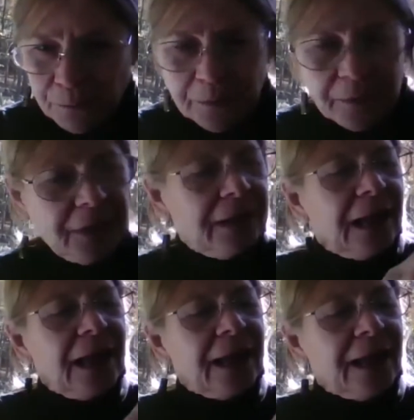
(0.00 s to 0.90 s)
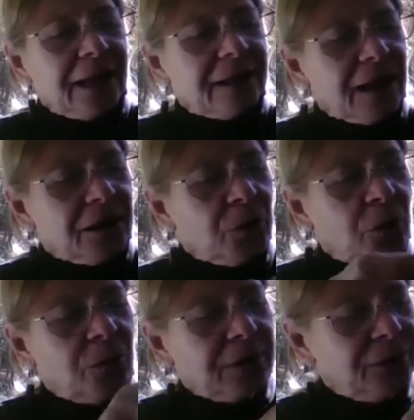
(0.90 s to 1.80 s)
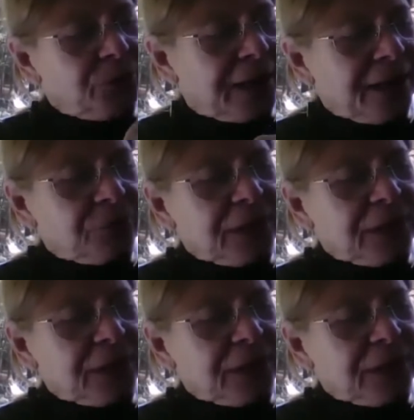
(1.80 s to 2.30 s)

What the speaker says: Mm-hmm. And I don't know, you can't